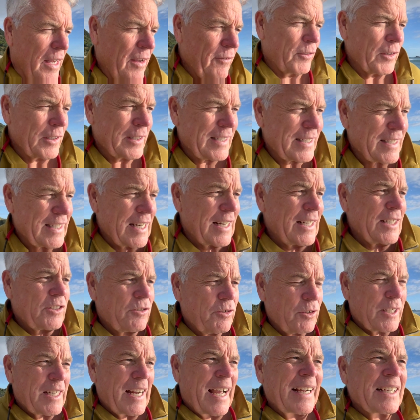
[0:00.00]
this is an
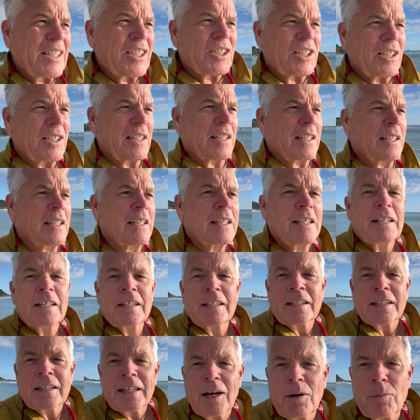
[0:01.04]
introduction,
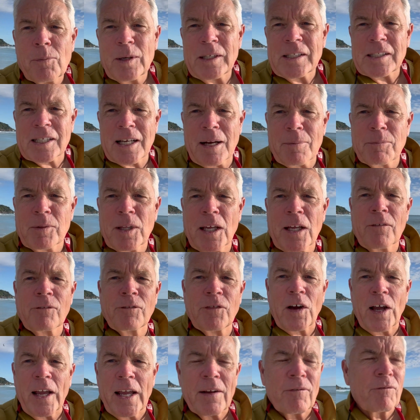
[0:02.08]
there'll be something
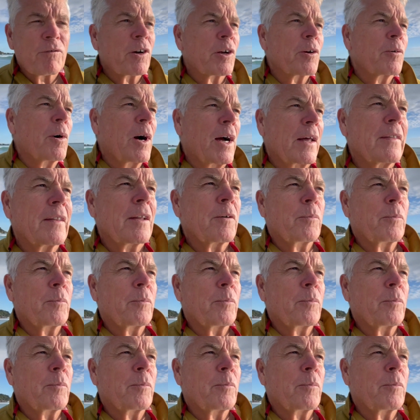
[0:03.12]
for everyone.